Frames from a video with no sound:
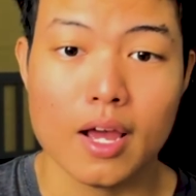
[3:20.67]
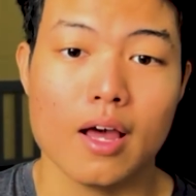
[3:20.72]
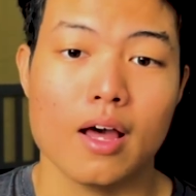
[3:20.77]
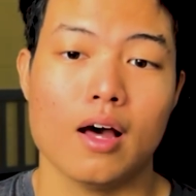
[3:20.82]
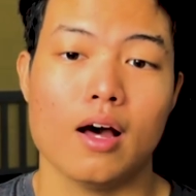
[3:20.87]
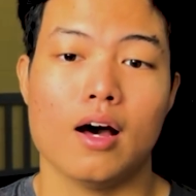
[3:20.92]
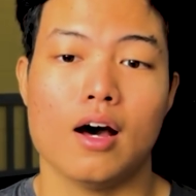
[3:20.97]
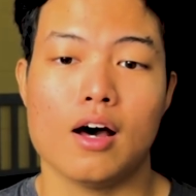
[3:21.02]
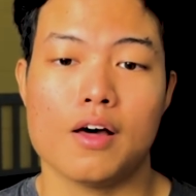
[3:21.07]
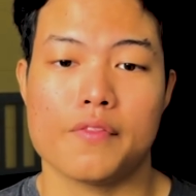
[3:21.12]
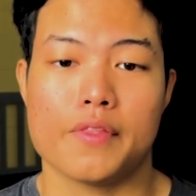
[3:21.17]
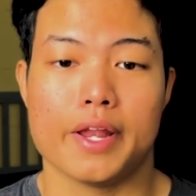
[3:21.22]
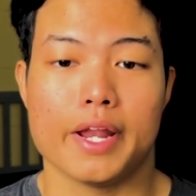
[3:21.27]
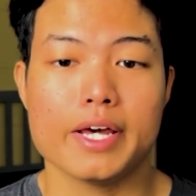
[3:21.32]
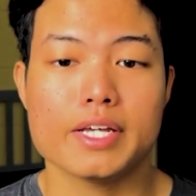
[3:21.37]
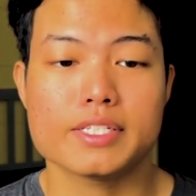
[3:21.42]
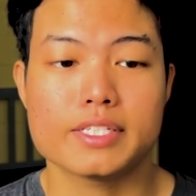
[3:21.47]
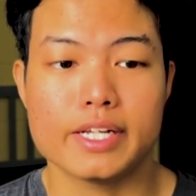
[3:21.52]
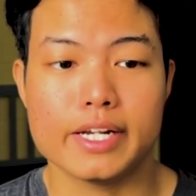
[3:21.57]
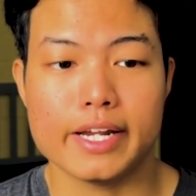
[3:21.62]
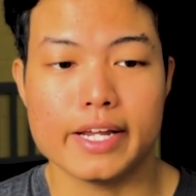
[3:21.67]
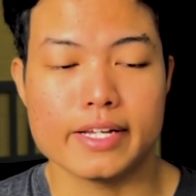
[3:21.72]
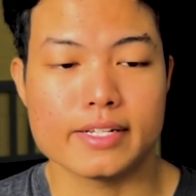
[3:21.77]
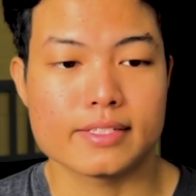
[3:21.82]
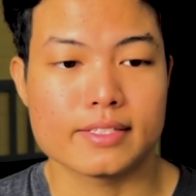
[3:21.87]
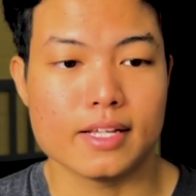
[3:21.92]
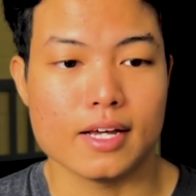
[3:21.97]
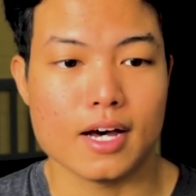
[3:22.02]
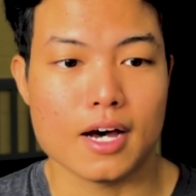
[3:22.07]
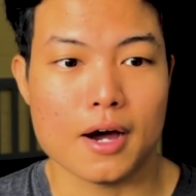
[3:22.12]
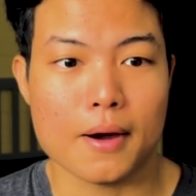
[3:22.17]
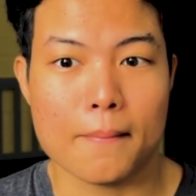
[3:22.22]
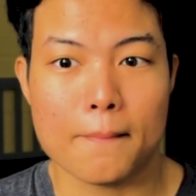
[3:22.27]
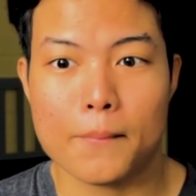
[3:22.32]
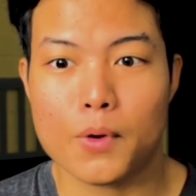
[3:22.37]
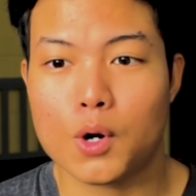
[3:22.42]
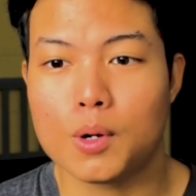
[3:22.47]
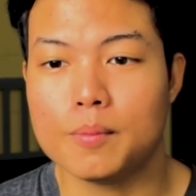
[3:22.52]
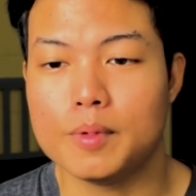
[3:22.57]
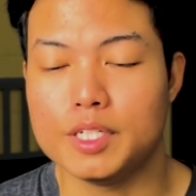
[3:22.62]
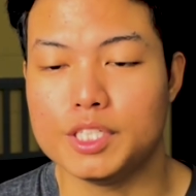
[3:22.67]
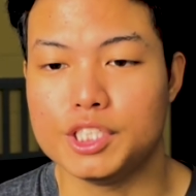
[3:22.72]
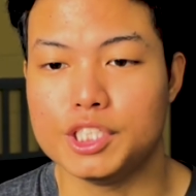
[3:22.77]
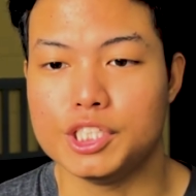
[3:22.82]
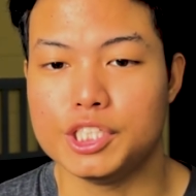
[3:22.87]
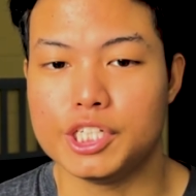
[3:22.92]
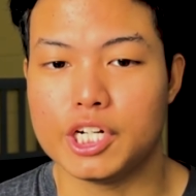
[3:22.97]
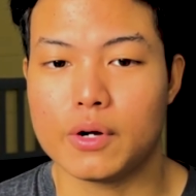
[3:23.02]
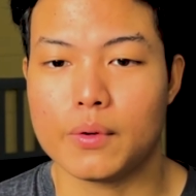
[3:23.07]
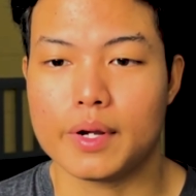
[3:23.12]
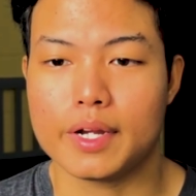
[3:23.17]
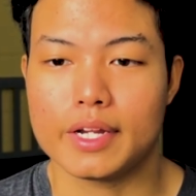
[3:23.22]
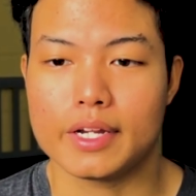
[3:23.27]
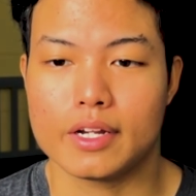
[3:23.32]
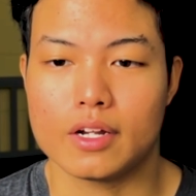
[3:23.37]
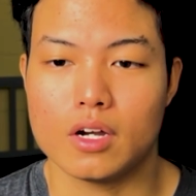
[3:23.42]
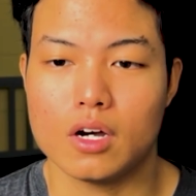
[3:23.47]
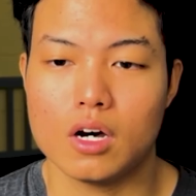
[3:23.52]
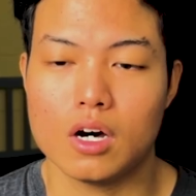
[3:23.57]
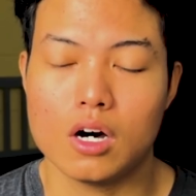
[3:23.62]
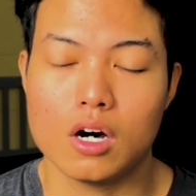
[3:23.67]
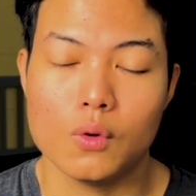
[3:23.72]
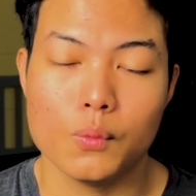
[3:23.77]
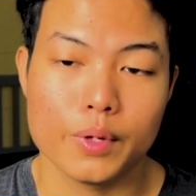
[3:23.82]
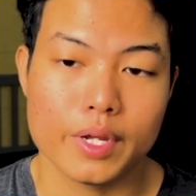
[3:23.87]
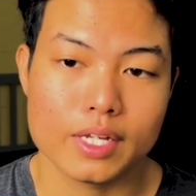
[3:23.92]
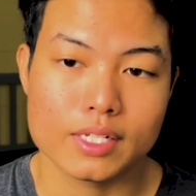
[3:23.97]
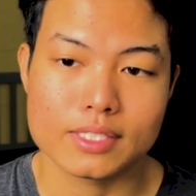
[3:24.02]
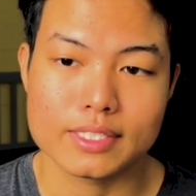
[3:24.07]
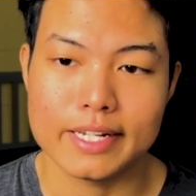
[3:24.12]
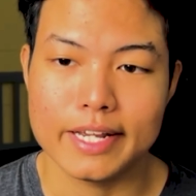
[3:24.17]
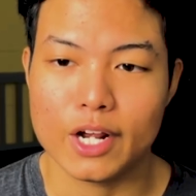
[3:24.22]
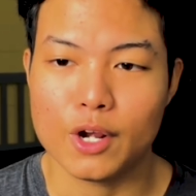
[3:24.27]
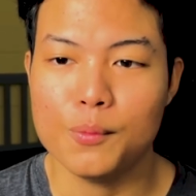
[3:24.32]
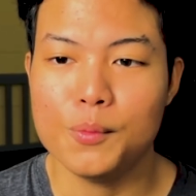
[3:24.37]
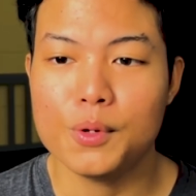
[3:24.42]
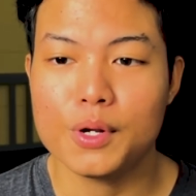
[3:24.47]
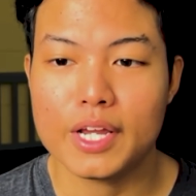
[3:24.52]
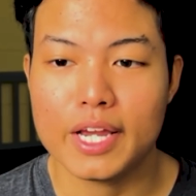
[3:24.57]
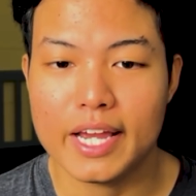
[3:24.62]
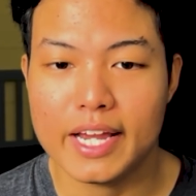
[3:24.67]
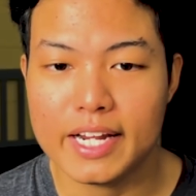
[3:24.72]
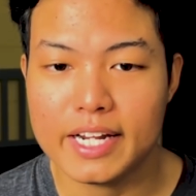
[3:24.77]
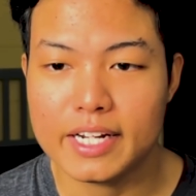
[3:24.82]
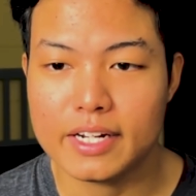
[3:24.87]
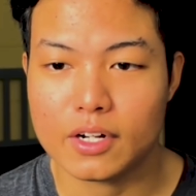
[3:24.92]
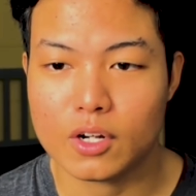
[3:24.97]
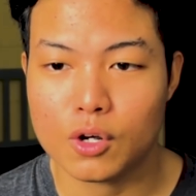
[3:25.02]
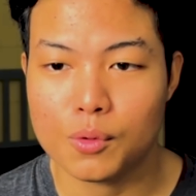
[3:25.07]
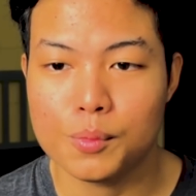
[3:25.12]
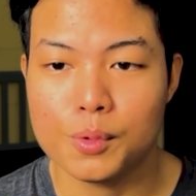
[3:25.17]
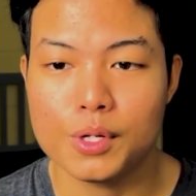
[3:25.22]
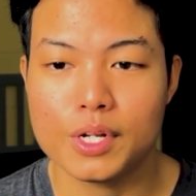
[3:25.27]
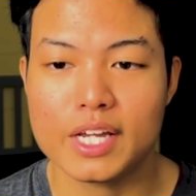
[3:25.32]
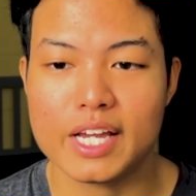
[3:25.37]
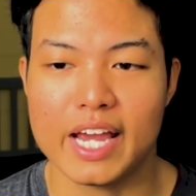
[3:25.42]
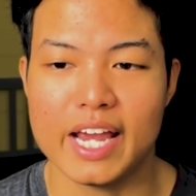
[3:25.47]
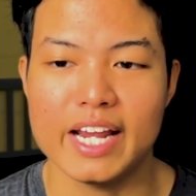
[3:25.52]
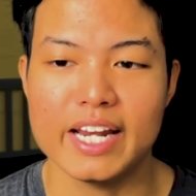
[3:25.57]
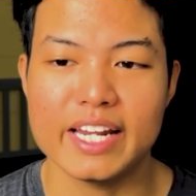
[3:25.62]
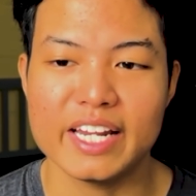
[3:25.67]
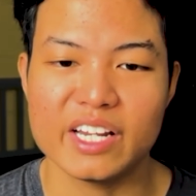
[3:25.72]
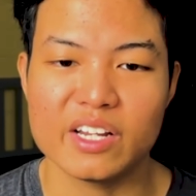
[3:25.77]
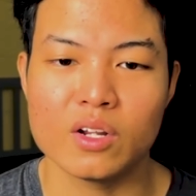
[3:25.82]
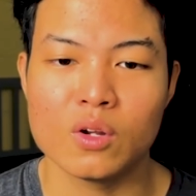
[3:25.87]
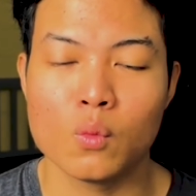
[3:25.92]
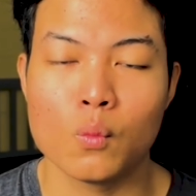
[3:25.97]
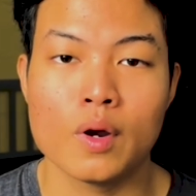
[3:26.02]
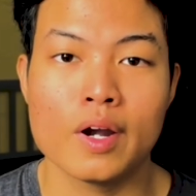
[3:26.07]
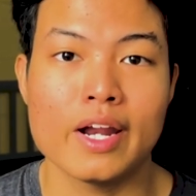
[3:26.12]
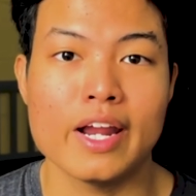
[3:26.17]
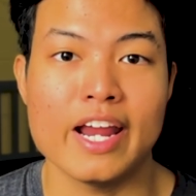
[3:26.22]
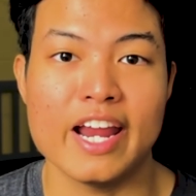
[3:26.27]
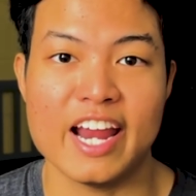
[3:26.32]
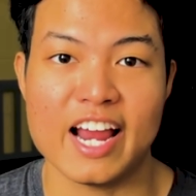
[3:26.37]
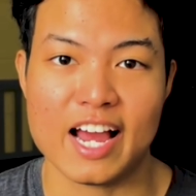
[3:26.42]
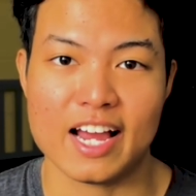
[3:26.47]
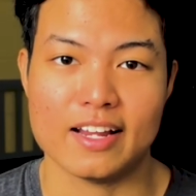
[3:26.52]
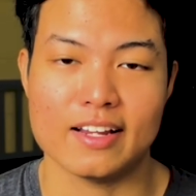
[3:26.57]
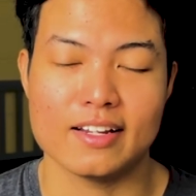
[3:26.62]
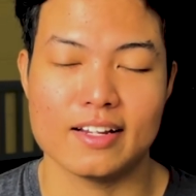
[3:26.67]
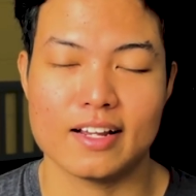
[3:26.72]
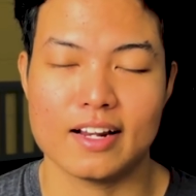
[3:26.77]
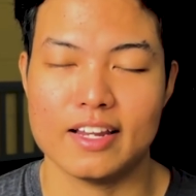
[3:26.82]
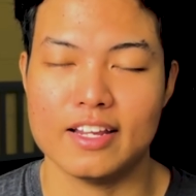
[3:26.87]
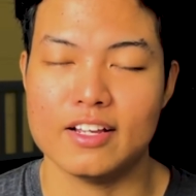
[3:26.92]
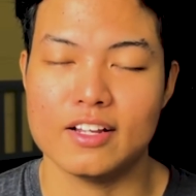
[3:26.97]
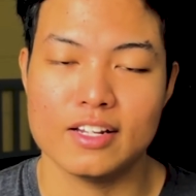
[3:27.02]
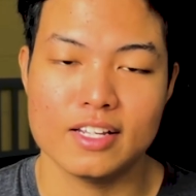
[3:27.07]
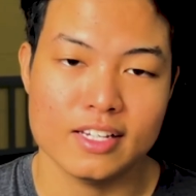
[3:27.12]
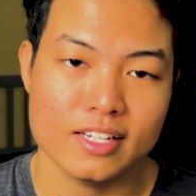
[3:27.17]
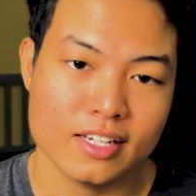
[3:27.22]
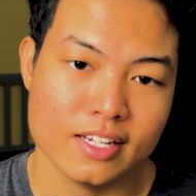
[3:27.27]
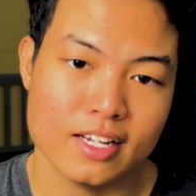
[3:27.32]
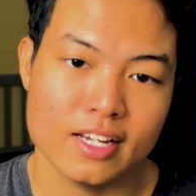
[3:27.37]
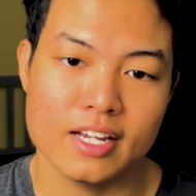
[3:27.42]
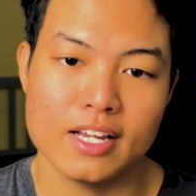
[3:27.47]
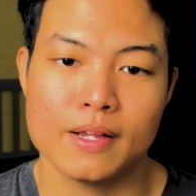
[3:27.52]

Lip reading: the next thing is the prompt engineering, or we can say communicating with AI clearly.